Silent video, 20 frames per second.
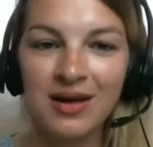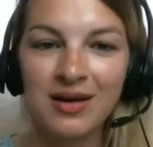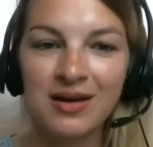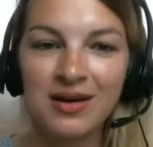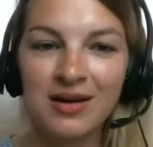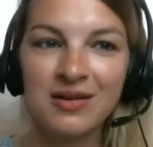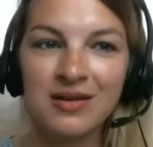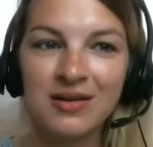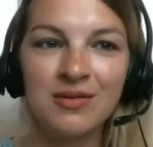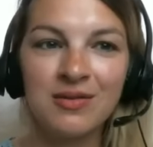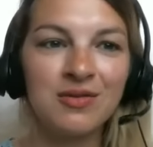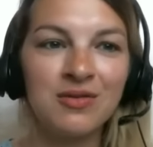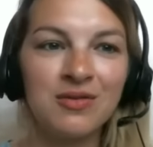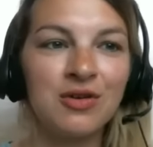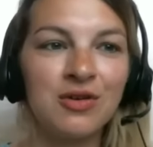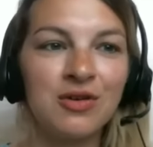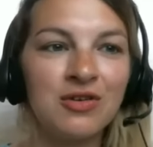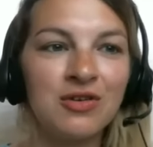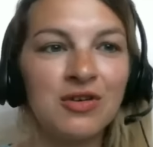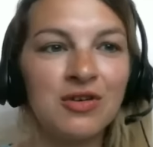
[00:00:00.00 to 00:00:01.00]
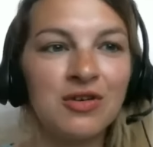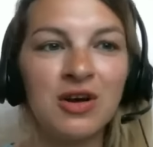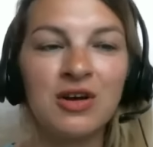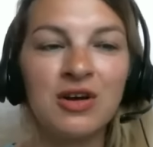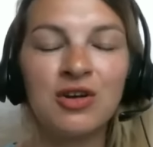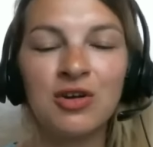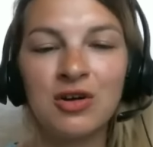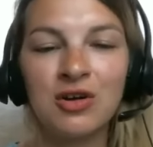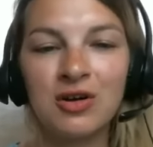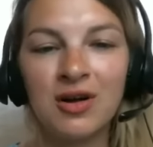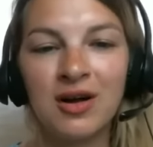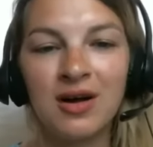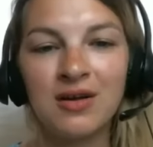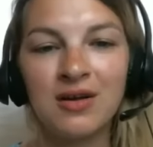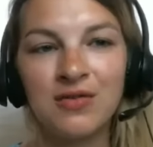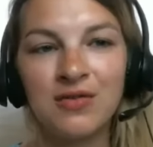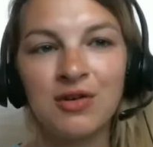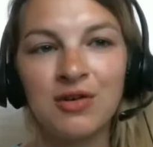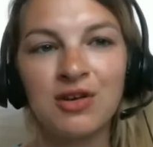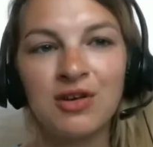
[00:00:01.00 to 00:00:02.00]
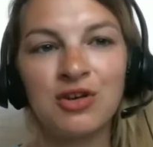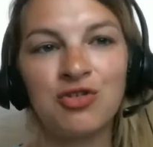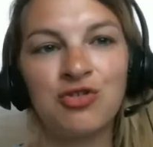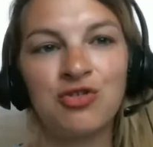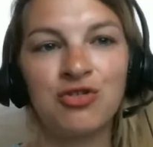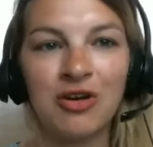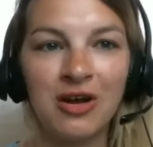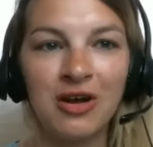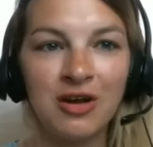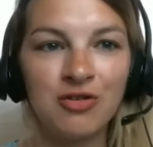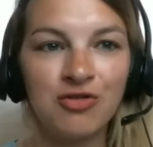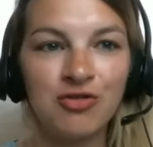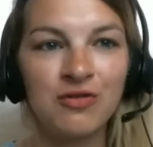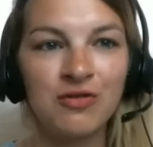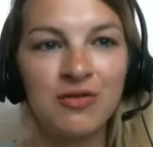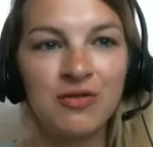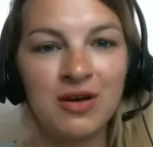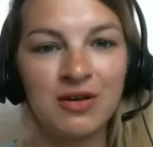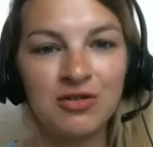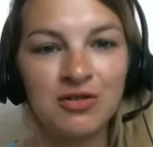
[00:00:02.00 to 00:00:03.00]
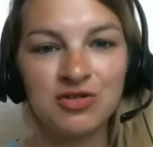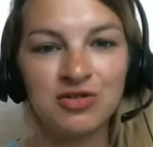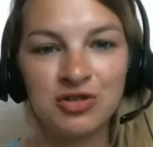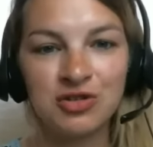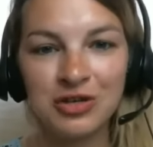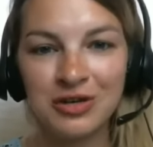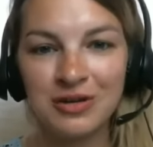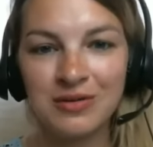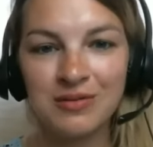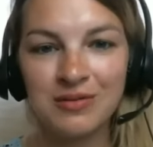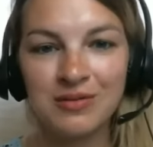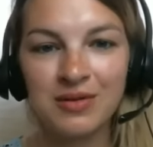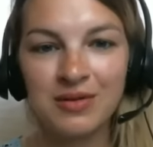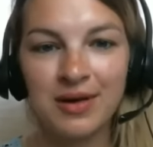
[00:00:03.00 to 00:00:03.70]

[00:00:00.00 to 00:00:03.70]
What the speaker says: and there's a good, I feel, exchange of energy.